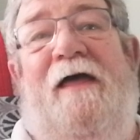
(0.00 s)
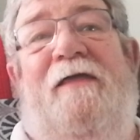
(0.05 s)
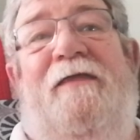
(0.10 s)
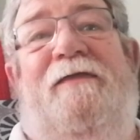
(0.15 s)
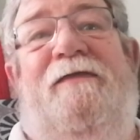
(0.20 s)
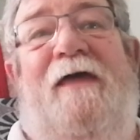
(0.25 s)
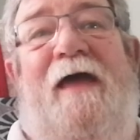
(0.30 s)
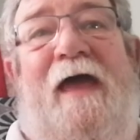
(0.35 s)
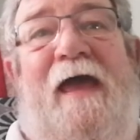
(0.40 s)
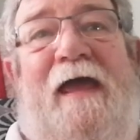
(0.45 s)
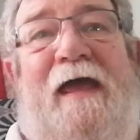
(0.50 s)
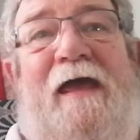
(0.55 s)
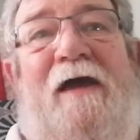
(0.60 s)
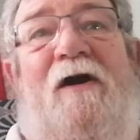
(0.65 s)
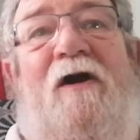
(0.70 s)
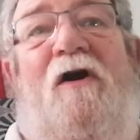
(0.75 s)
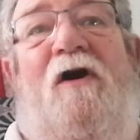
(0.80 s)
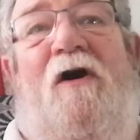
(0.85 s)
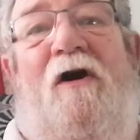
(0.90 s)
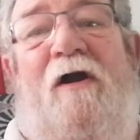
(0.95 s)
They
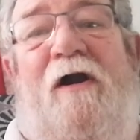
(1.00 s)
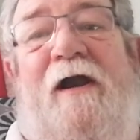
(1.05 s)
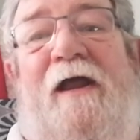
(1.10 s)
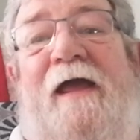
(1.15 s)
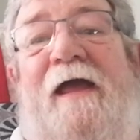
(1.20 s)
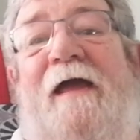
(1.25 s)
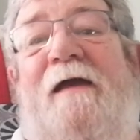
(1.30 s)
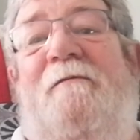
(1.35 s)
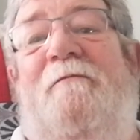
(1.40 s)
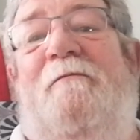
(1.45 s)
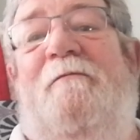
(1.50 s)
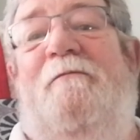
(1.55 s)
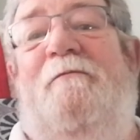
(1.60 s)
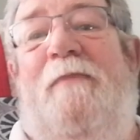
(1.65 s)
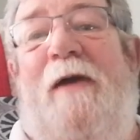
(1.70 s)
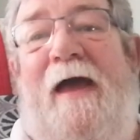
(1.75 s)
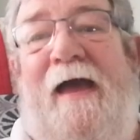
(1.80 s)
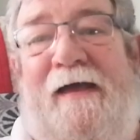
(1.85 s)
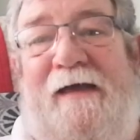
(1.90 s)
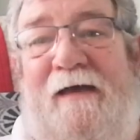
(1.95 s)
are
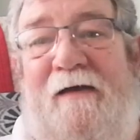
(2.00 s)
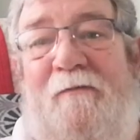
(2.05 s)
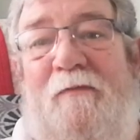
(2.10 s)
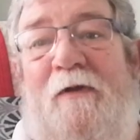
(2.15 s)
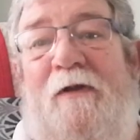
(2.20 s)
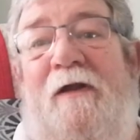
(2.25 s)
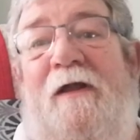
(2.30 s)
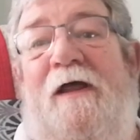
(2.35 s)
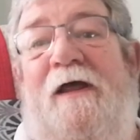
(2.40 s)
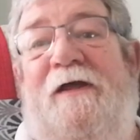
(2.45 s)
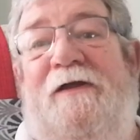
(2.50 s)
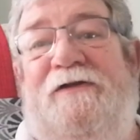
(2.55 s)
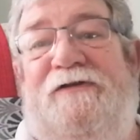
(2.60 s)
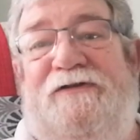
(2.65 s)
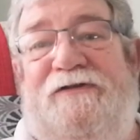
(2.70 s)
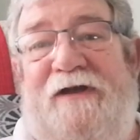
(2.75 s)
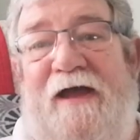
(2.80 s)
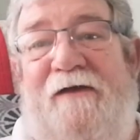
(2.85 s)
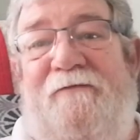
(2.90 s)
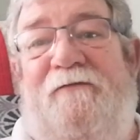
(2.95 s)
impeccable,
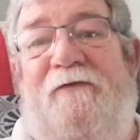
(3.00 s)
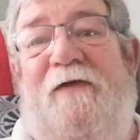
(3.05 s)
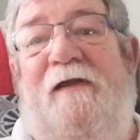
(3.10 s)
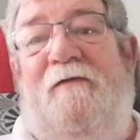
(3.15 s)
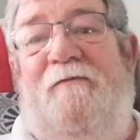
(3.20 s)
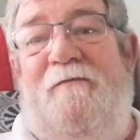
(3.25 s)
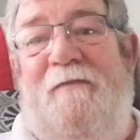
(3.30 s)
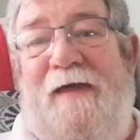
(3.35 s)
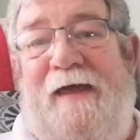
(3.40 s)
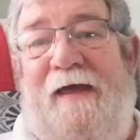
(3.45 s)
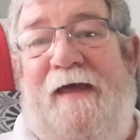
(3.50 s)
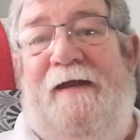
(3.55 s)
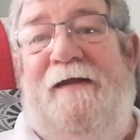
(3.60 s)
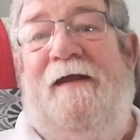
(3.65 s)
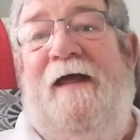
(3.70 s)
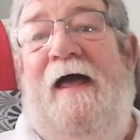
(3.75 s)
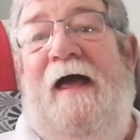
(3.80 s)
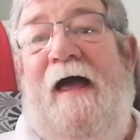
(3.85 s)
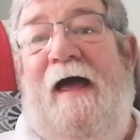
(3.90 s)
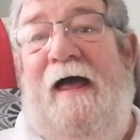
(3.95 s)
Sheffield made,
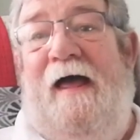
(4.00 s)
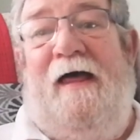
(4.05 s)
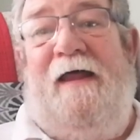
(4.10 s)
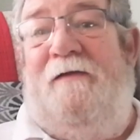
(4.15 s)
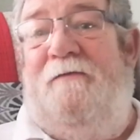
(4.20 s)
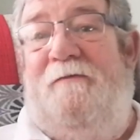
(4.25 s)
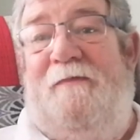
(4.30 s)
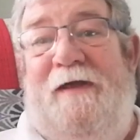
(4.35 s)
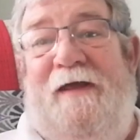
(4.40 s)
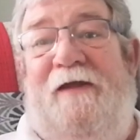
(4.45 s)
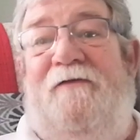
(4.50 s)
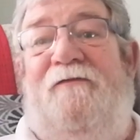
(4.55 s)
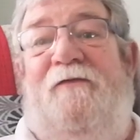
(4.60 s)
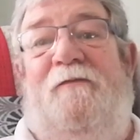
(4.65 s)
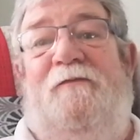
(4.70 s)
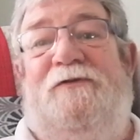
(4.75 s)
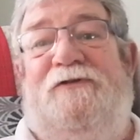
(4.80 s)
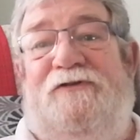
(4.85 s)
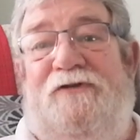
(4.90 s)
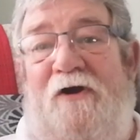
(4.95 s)
handmade
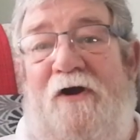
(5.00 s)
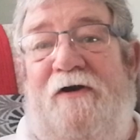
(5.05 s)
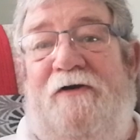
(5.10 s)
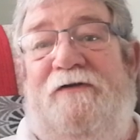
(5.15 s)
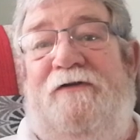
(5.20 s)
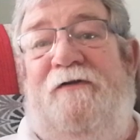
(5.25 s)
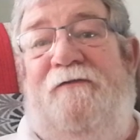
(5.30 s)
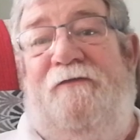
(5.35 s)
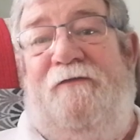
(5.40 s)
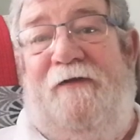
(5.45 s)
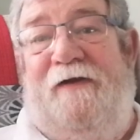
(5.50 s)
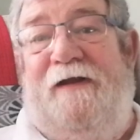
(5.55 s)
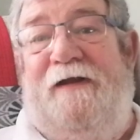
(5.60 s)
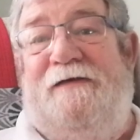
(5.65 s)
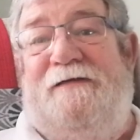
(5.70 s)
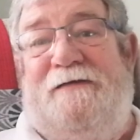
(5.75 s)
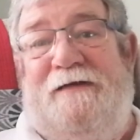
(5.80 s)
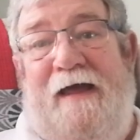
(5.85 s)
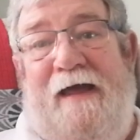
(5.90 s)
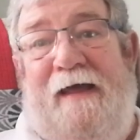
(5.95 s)
from start to
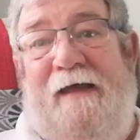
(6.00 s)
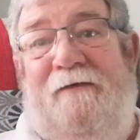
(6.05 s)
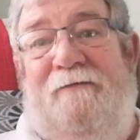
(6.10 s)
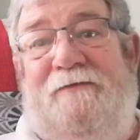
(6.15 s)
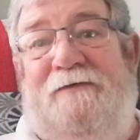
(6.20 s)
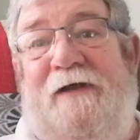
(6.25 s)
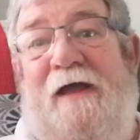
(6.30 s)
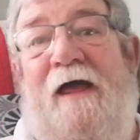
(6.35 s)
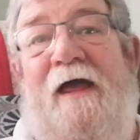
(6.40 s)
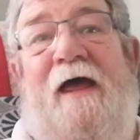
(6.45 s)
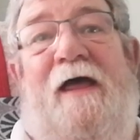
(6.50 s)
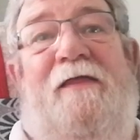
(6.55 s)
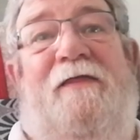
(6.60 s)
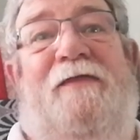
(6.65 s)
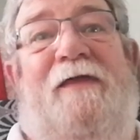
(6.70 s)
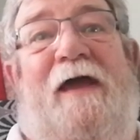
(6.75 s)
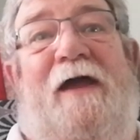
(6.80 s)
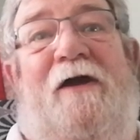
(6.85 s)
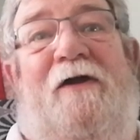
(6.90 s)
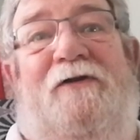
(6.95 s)
finish knives.
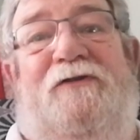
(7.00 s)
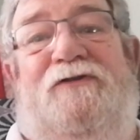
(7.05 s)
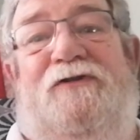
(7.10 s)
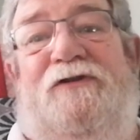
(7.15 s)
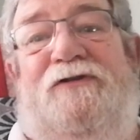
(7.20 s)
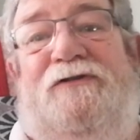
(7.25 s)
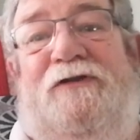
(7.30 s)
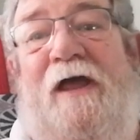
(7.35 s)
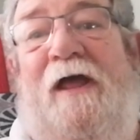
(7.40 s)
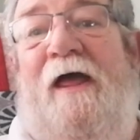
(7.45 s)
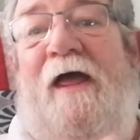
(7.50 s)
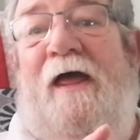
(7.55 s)
They are just